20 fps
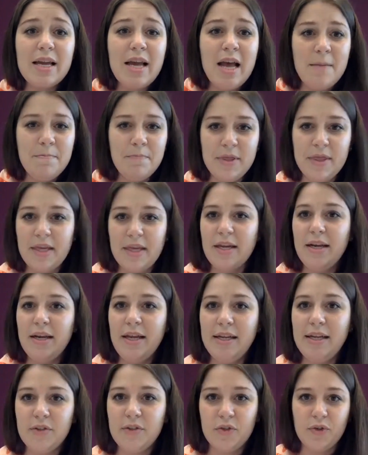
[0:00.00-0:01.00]
empathy and
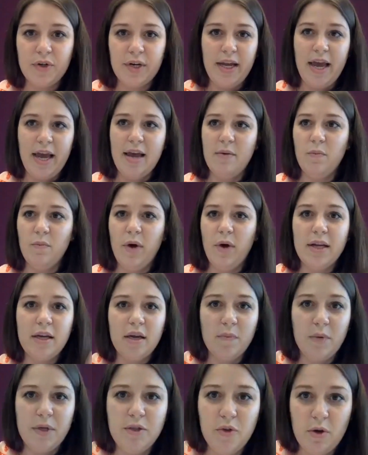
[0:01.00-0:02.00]
history, and what
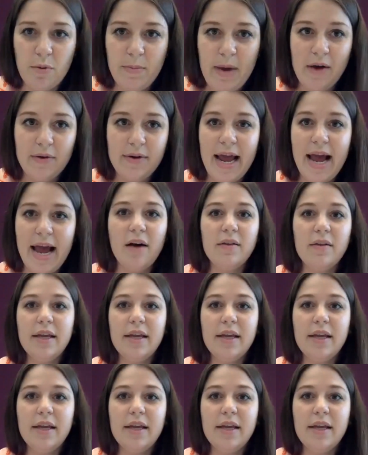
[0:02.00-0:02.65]
can we do about now,